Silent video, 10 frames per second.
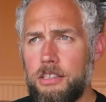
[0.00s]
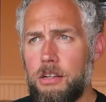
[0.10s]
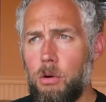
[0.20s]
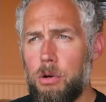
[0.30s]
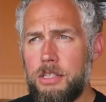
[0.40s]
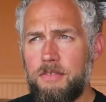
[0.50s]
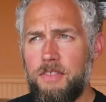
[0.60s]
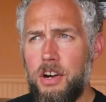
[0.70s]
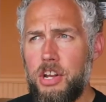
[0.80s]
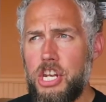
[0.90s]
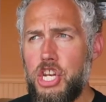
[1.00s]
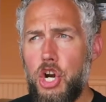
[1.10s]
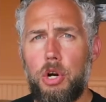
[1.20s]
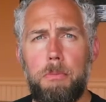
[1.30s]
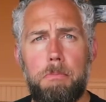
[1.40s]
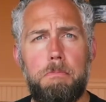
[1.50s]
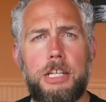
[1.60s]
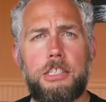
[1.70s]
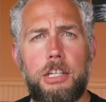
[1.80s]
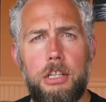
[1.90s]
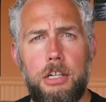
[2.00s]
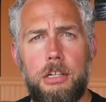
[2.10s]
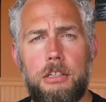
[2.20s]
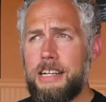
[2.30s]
The core is very neuromuscular.